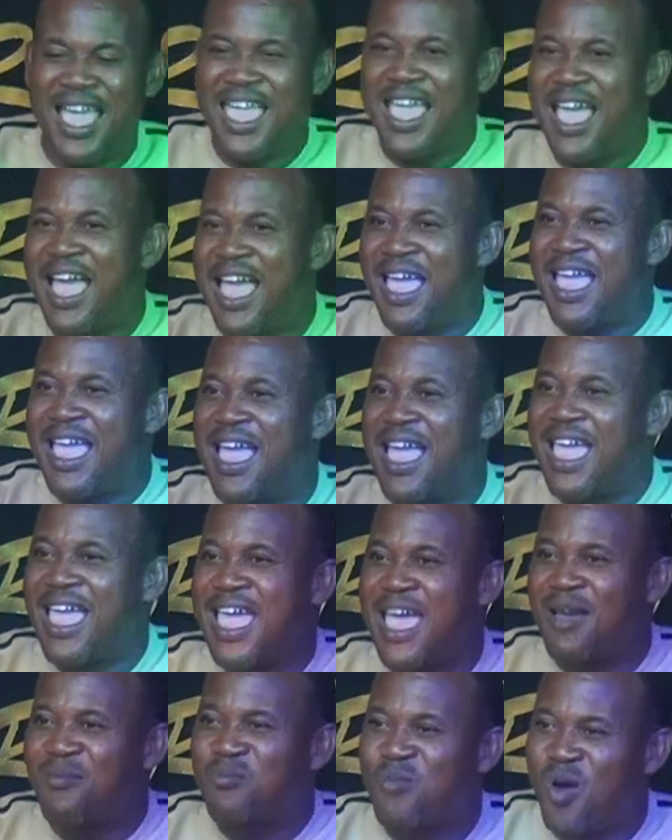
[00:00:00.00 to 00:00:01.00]

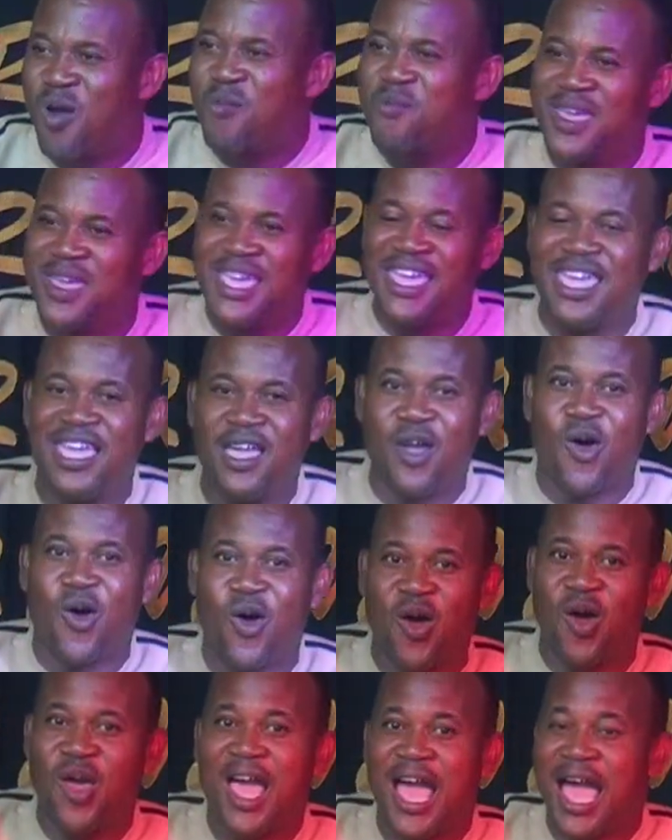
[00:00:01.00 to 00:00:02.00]
egbon me,
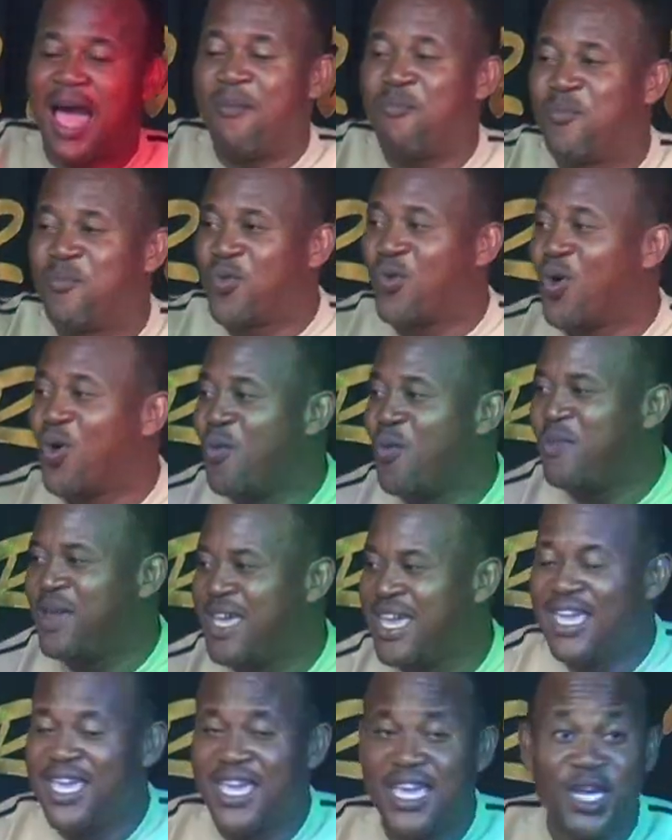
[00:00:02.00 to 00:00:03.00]
or aburo
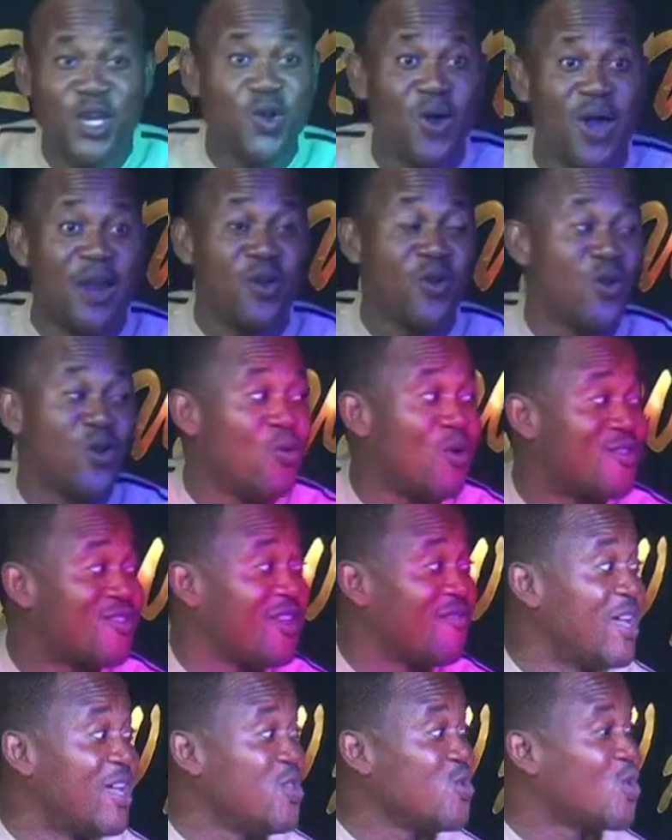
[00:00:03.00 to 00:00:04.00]
me, you know, I don't know,
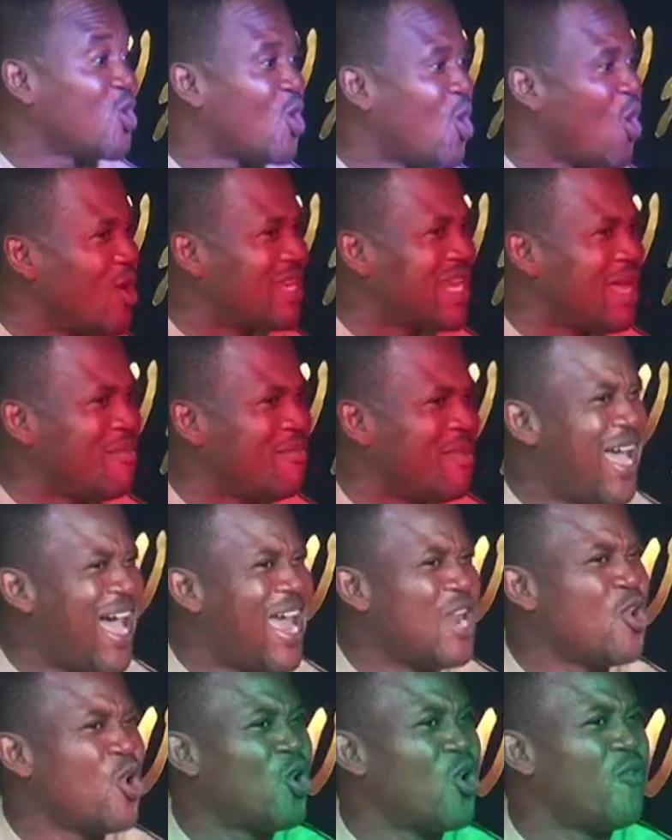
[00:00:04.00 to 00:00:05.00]
whatever you call them.
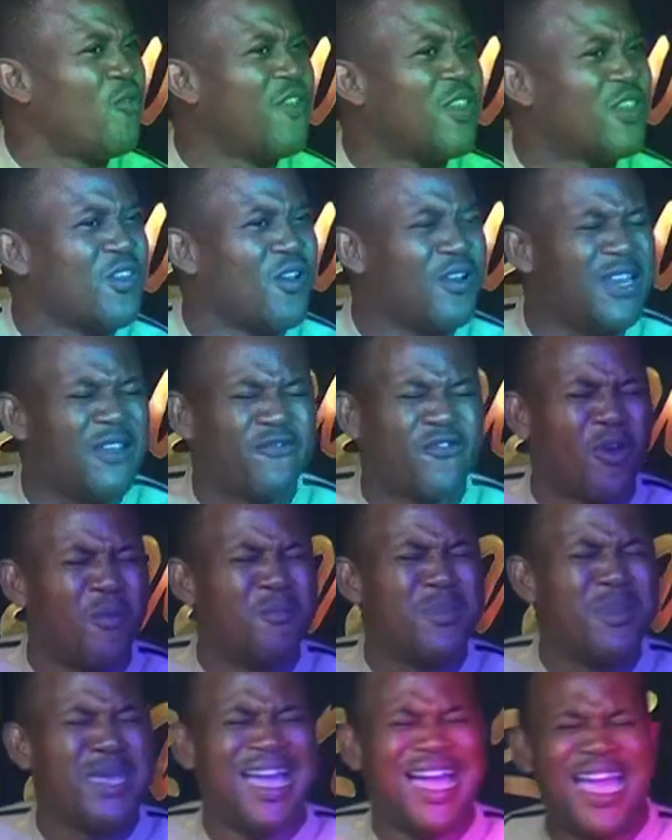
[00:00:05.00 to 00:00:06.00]
And all of a sudden, from
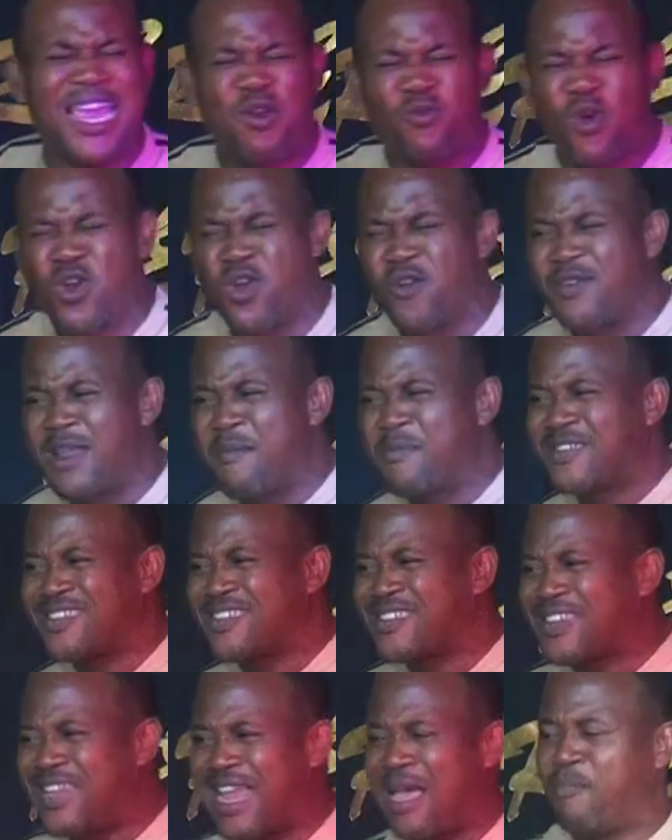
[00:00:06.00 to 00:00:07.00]
behind, one of them
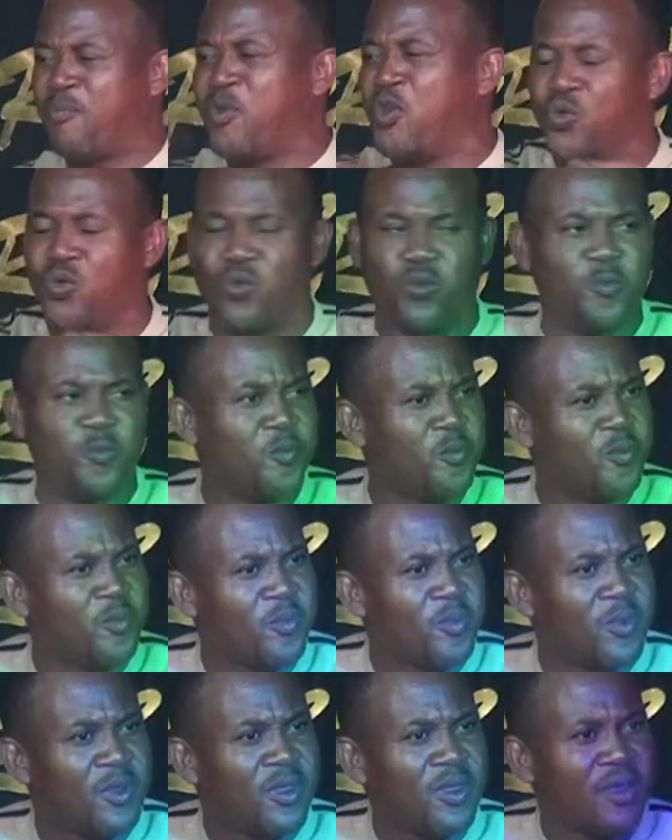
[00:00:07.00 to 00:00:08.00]
slap you
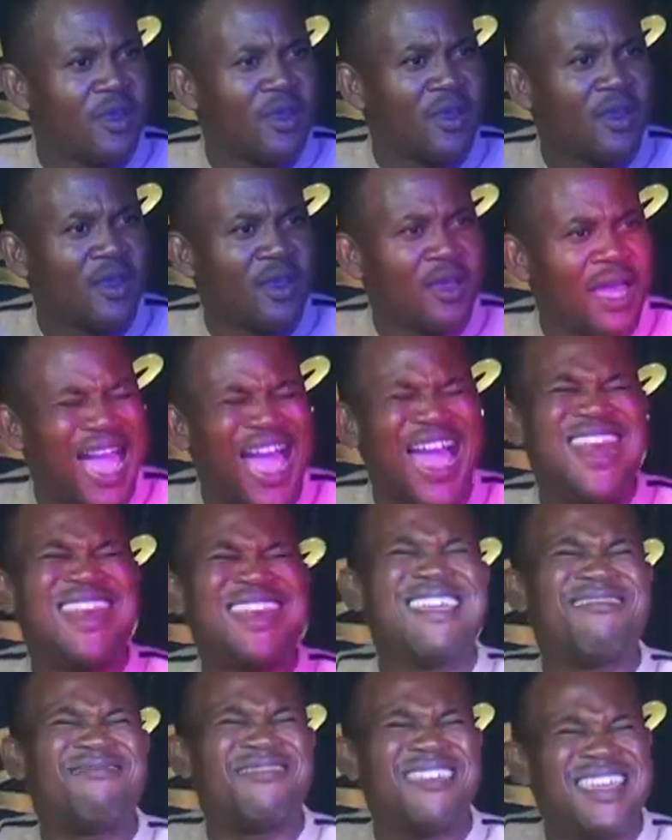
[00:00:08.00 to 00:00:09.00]
and the
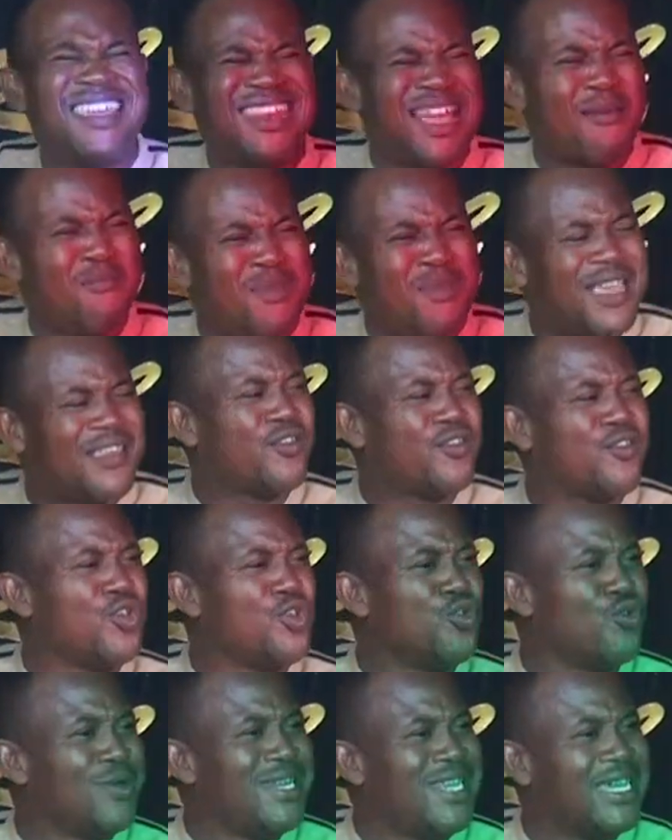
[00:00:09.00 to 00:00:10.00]
thing that makes you
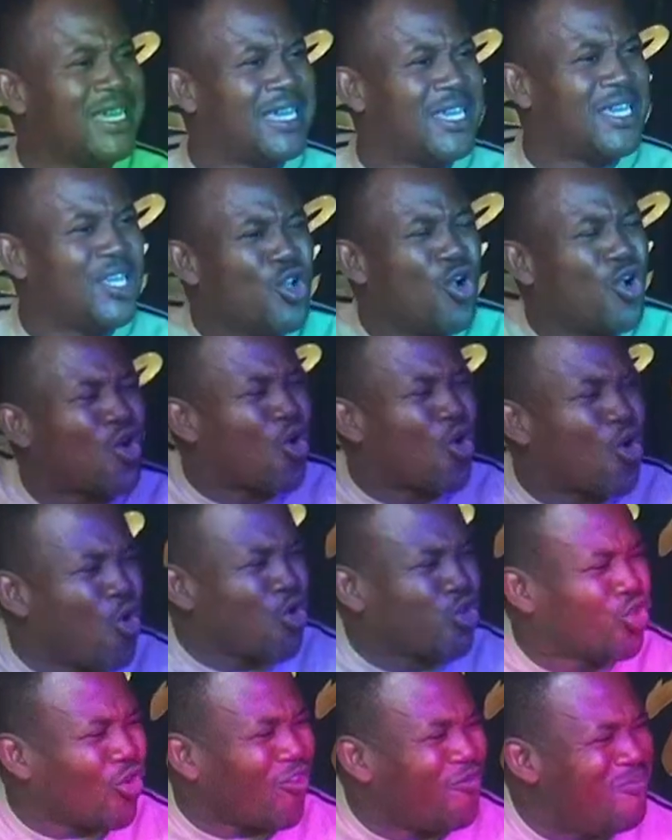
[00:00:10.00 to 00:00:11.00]
unique, your coat
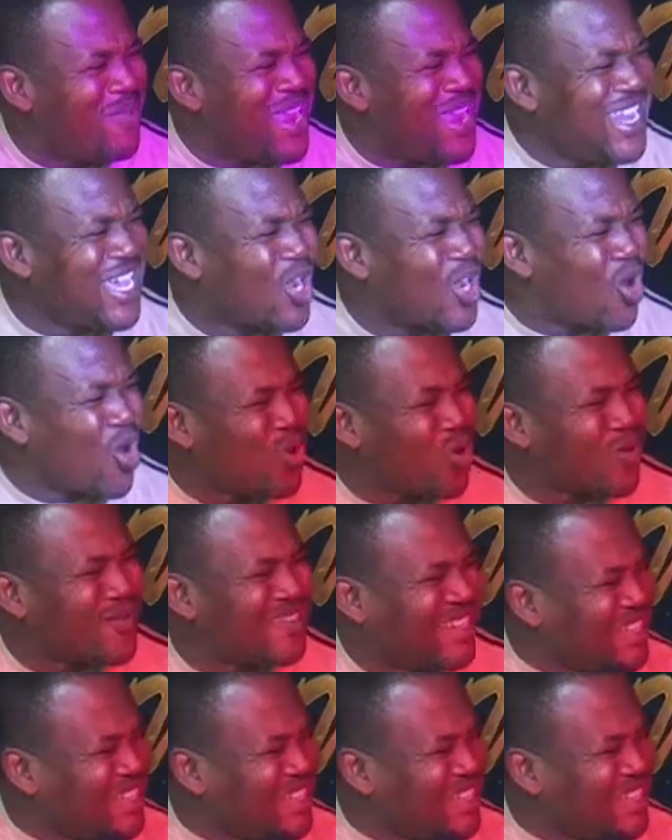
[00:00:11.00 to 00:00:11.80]
of many colors, they